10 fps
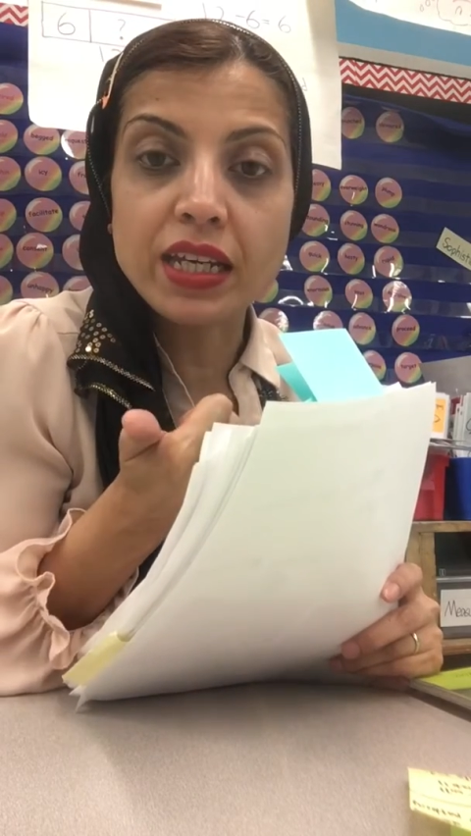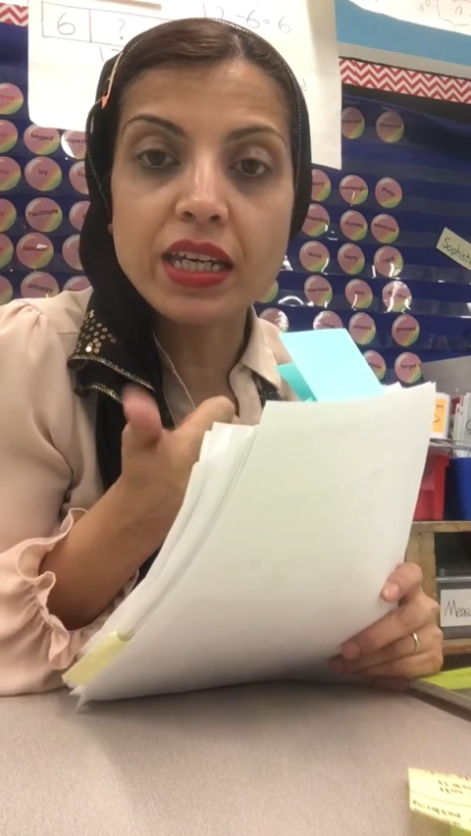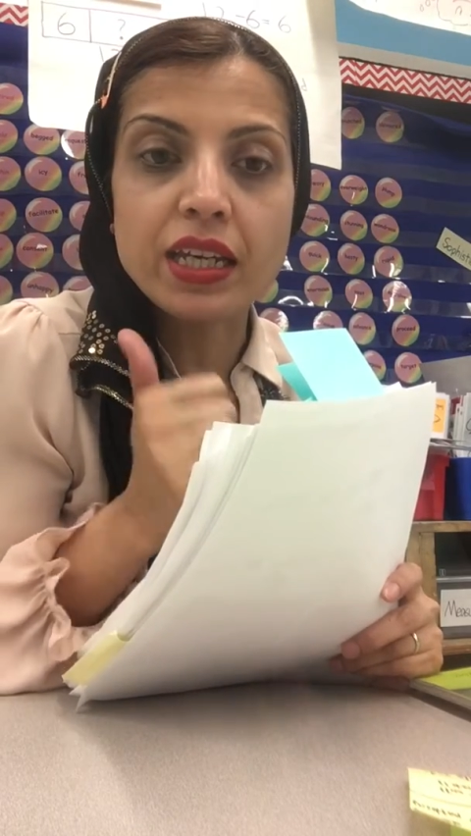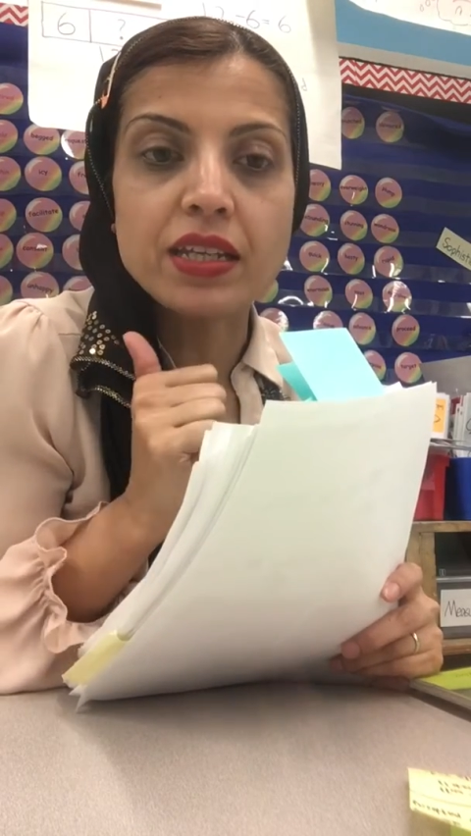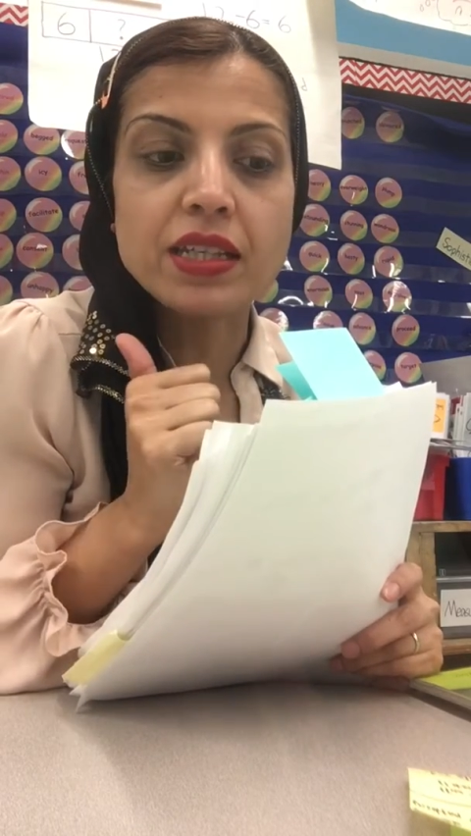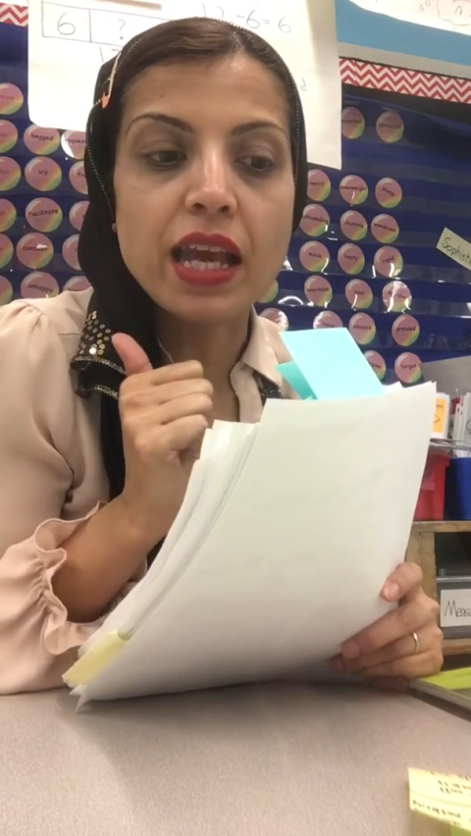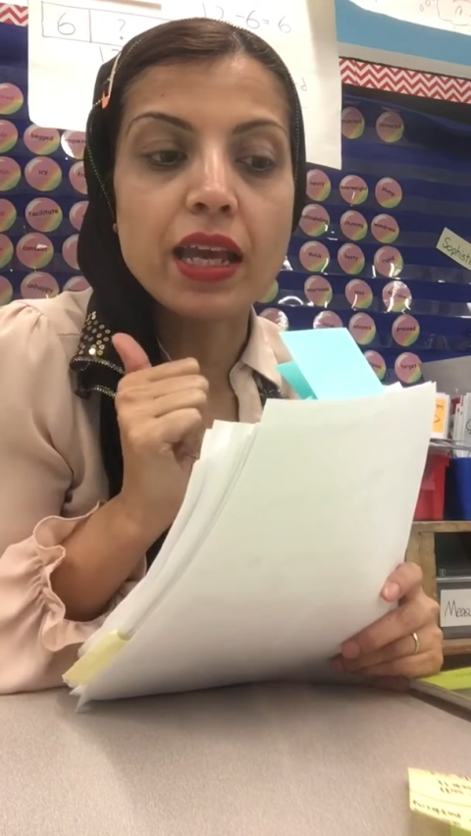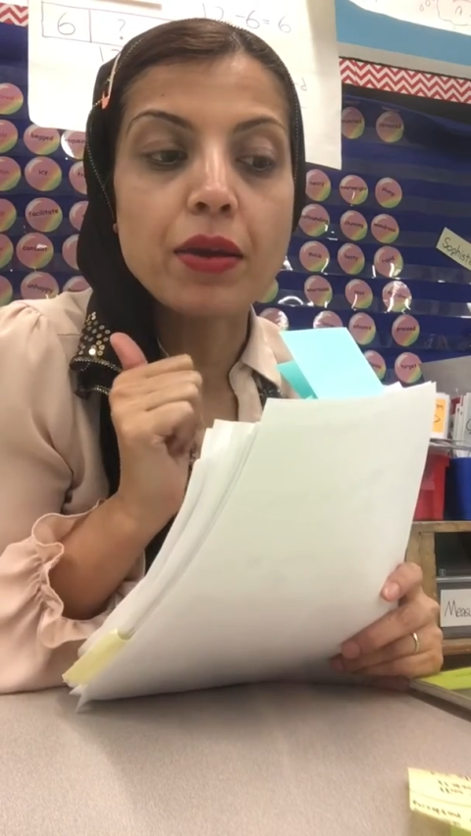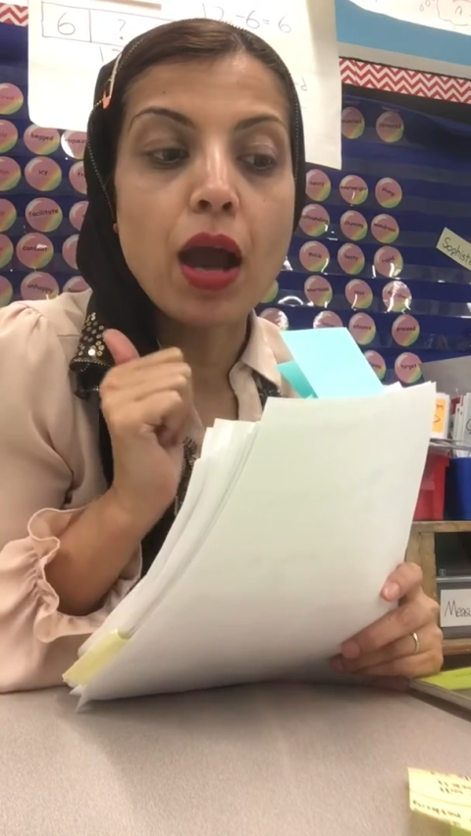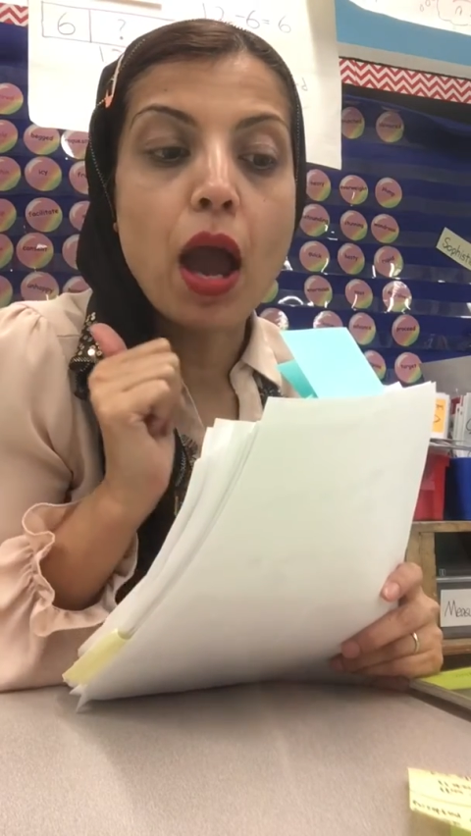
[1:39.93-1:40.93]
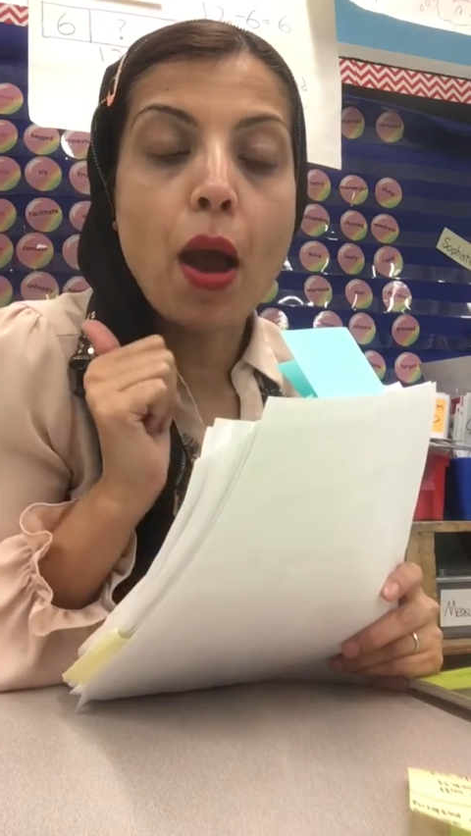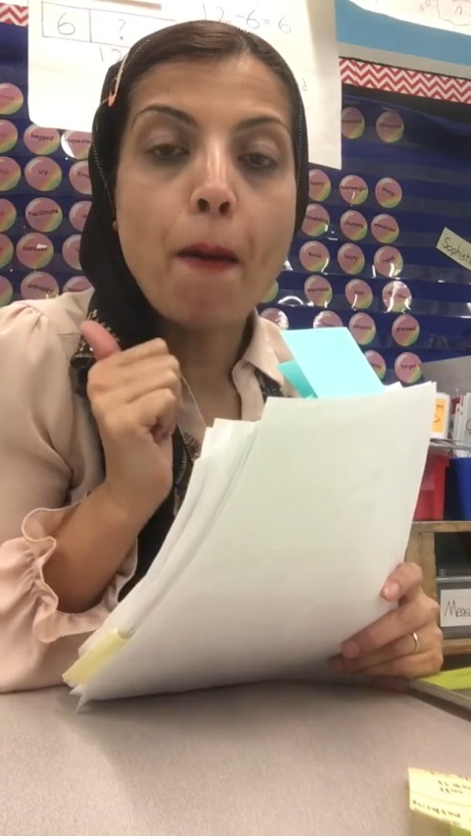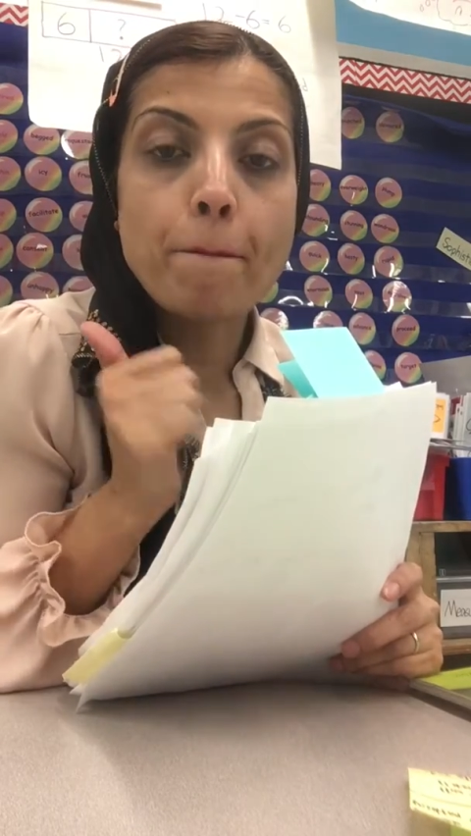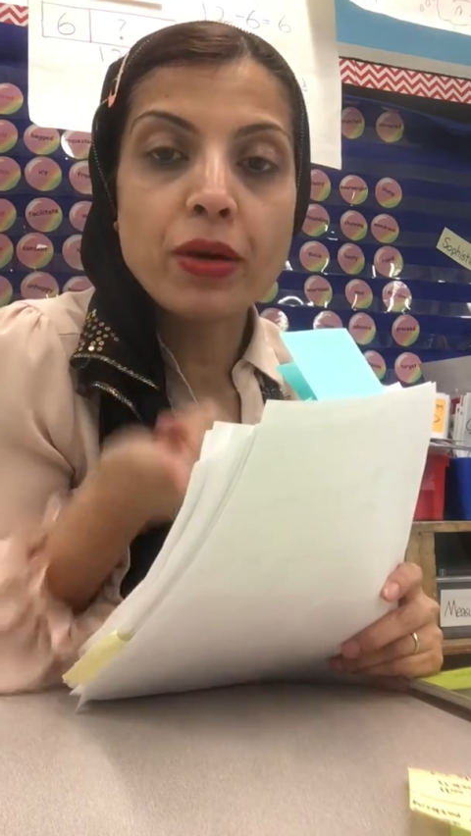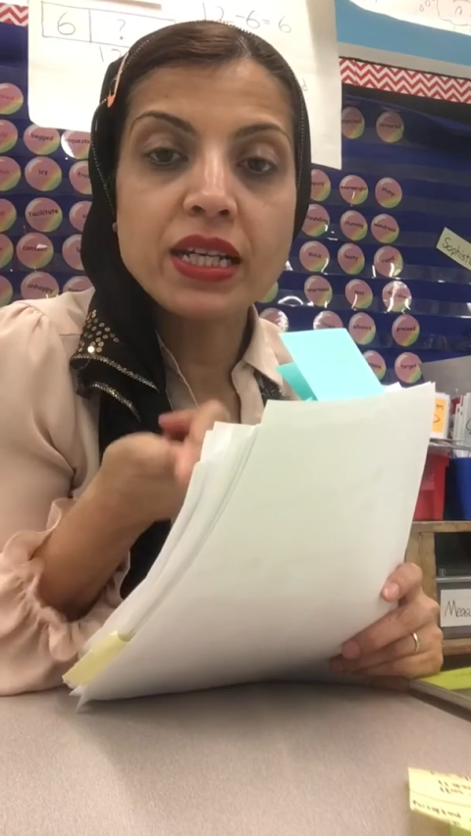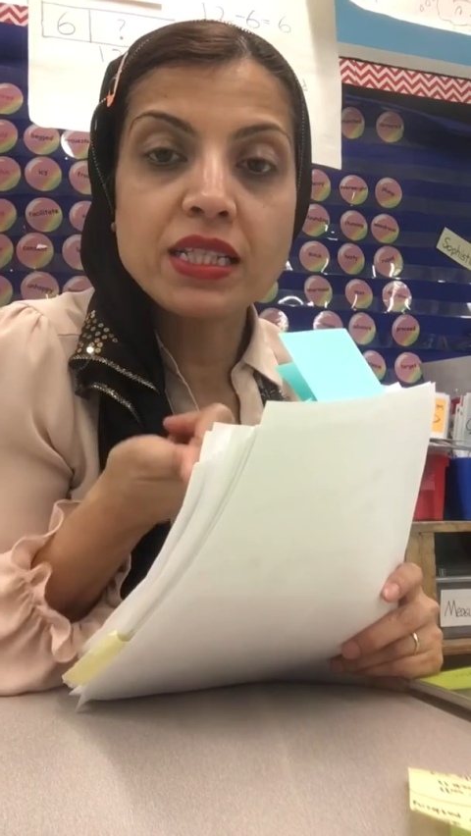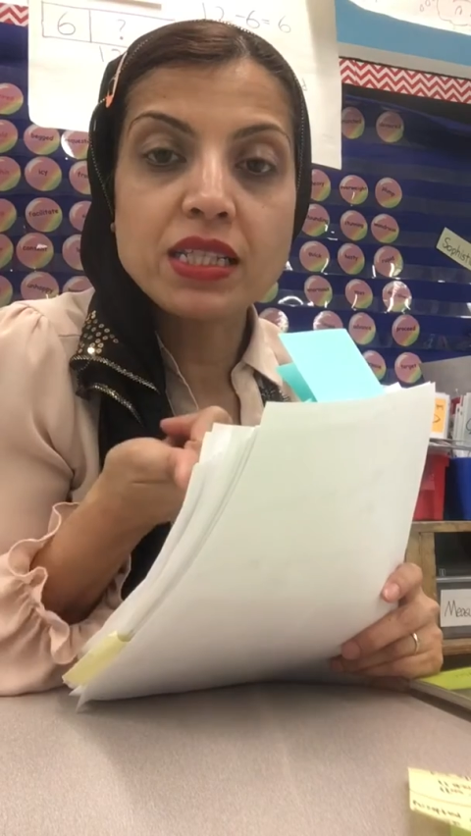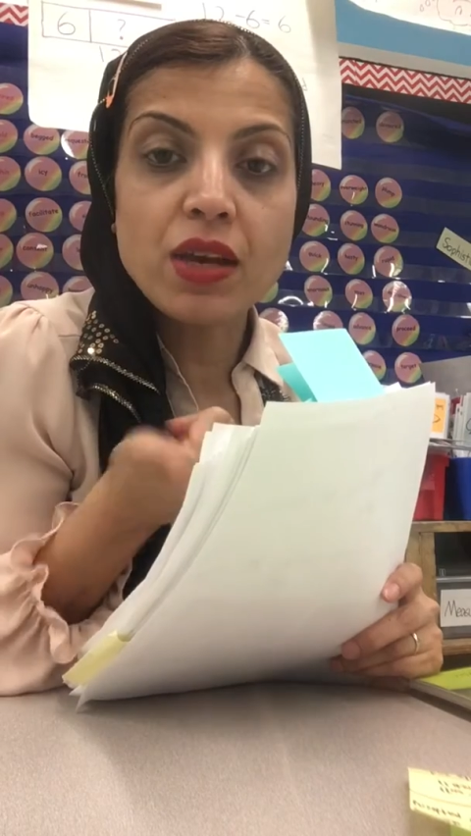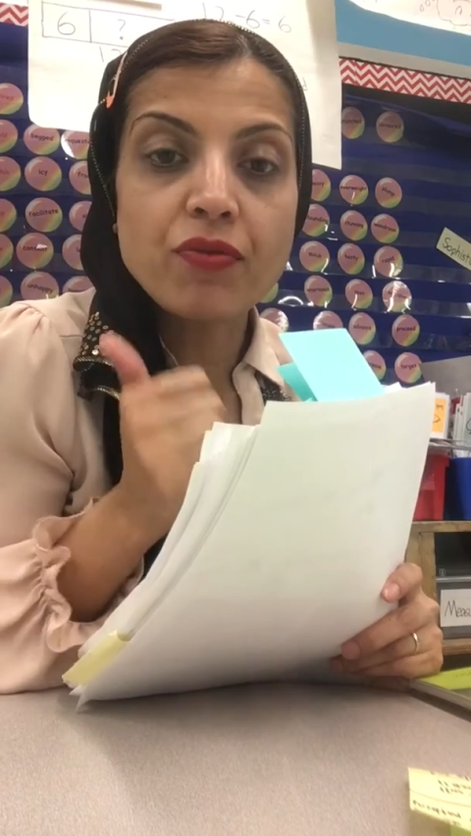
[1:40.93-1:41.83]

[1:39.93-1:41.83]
He is a prince